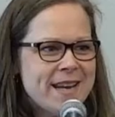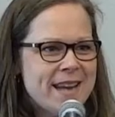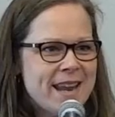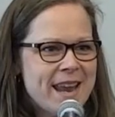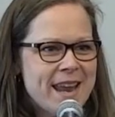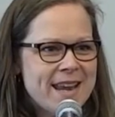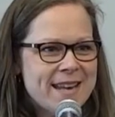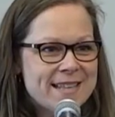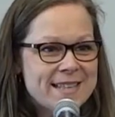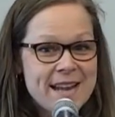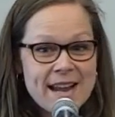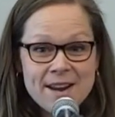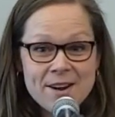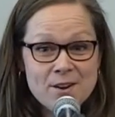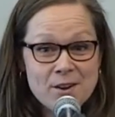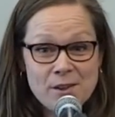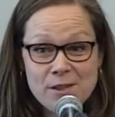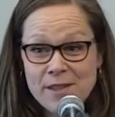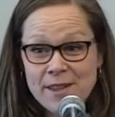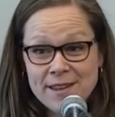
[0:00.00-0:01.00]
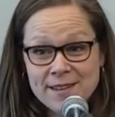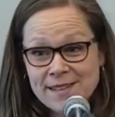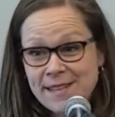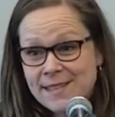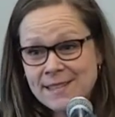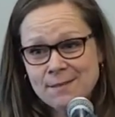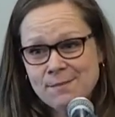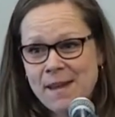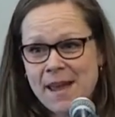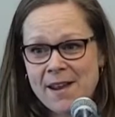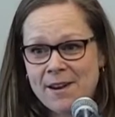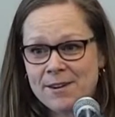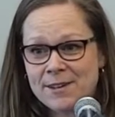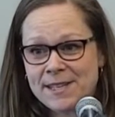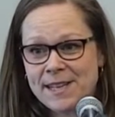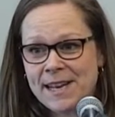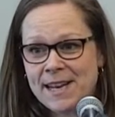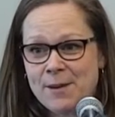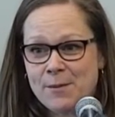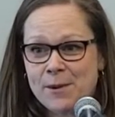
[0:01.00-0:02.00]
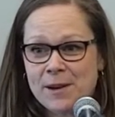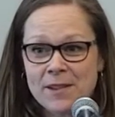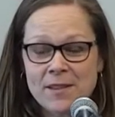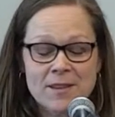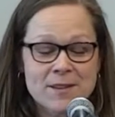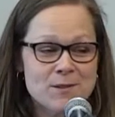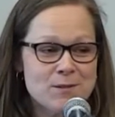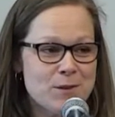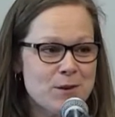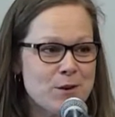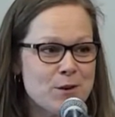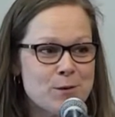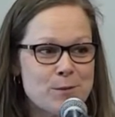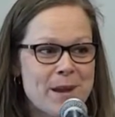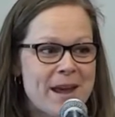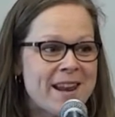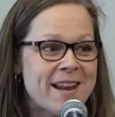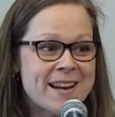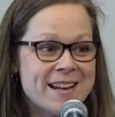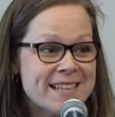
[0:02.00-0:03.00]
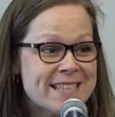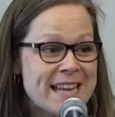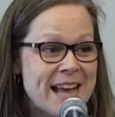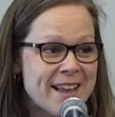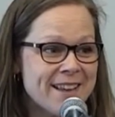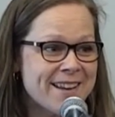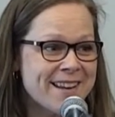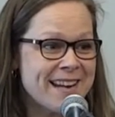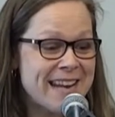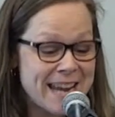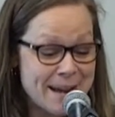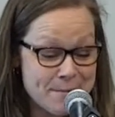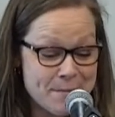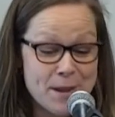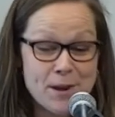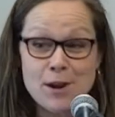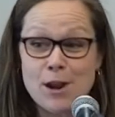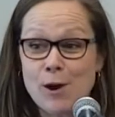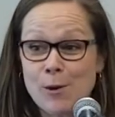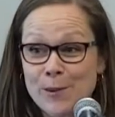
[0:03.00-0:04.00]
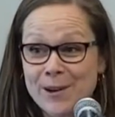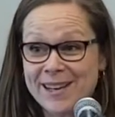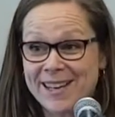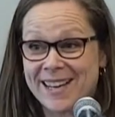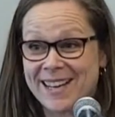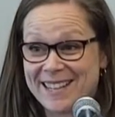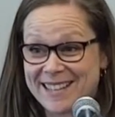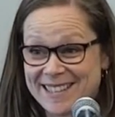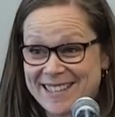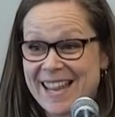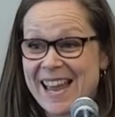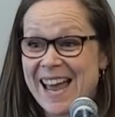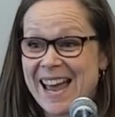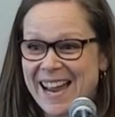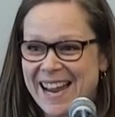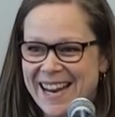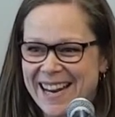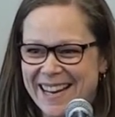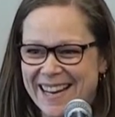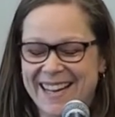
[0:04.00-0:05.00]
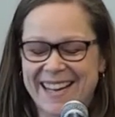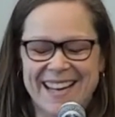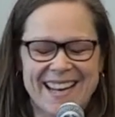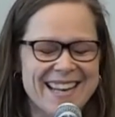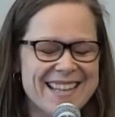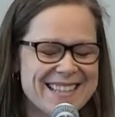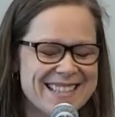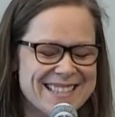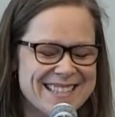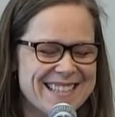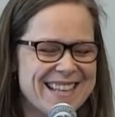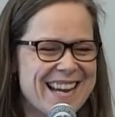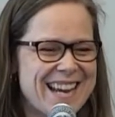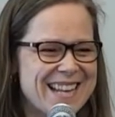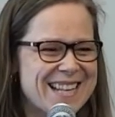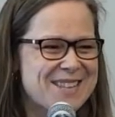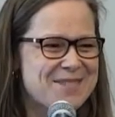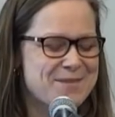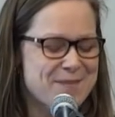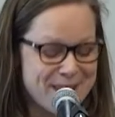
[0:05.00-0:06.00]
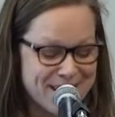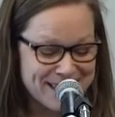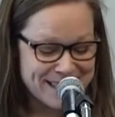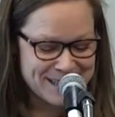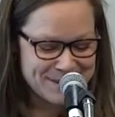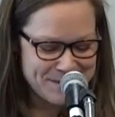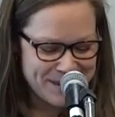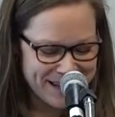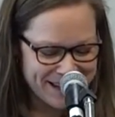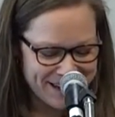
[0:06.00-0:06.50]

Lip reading: a title that doesn't matter to anyone in this room and an Italian name that no one can say, it's fun to be